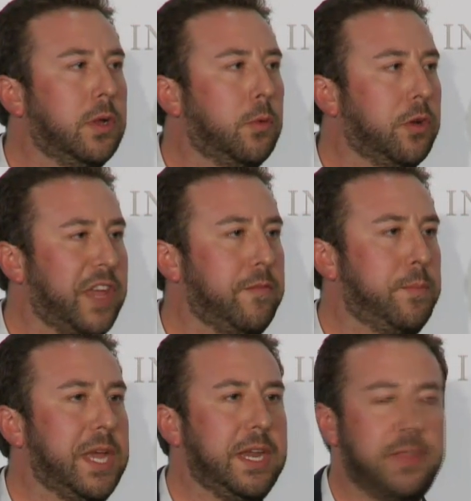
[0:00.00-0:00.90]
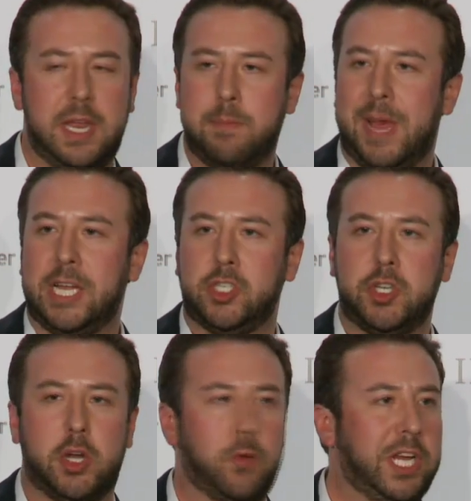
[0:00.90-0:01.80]
where they've been in past
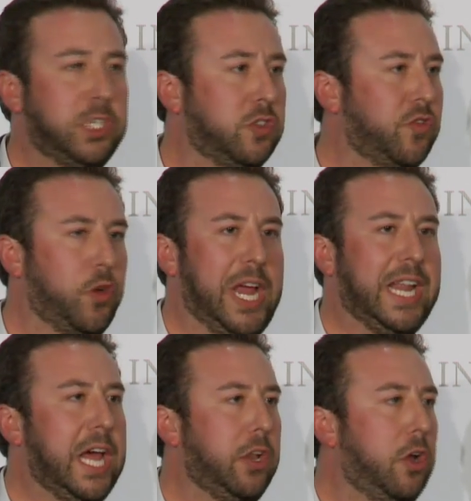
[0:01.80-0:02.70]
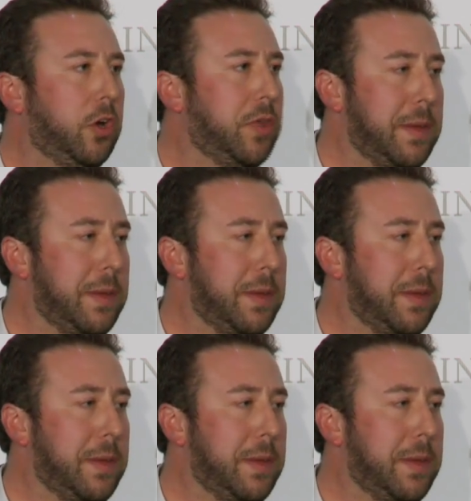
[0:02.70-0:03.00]
generations for a lot longer.